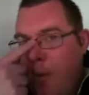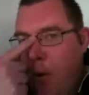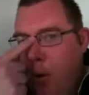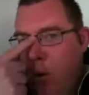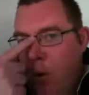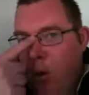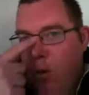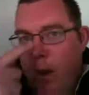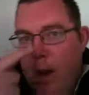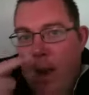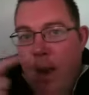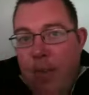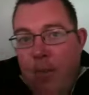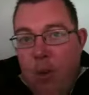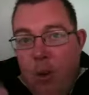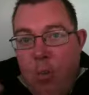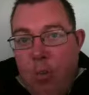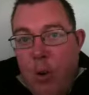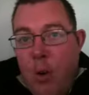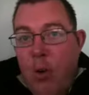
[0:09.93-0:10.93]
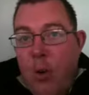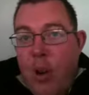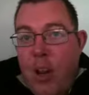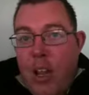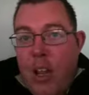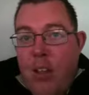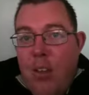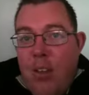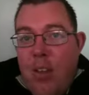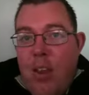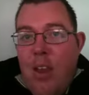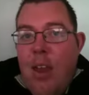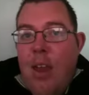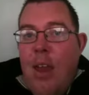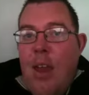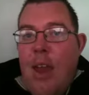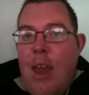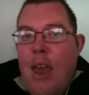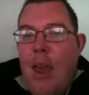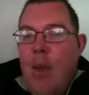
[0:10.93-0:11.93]
Although I have uploaded it,
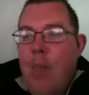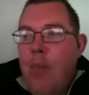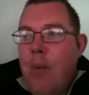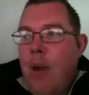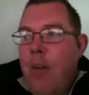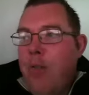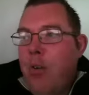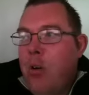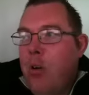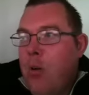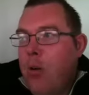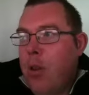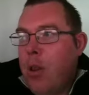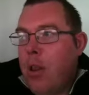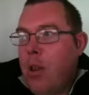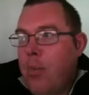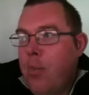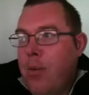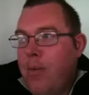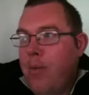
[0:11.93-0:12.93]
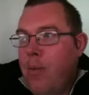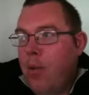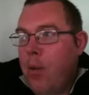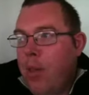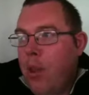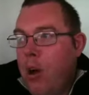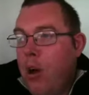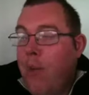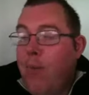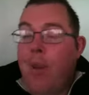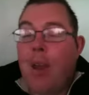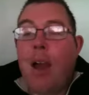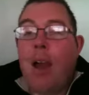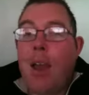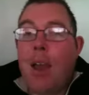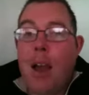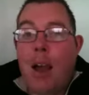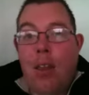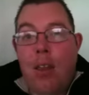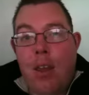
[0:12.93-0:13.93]
I recorded it before at the
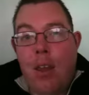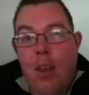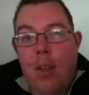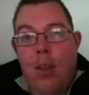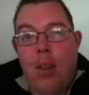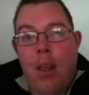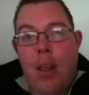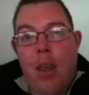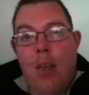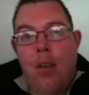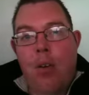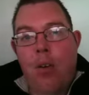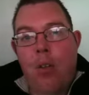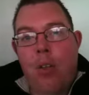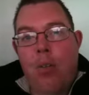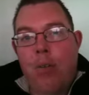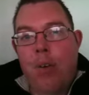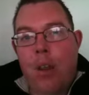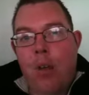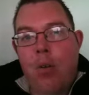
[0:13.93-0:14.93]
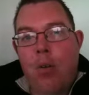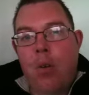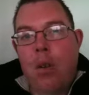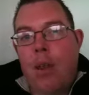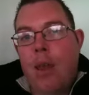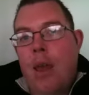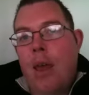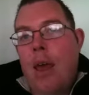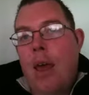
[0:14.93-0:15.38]
RVI, as you can see on the video.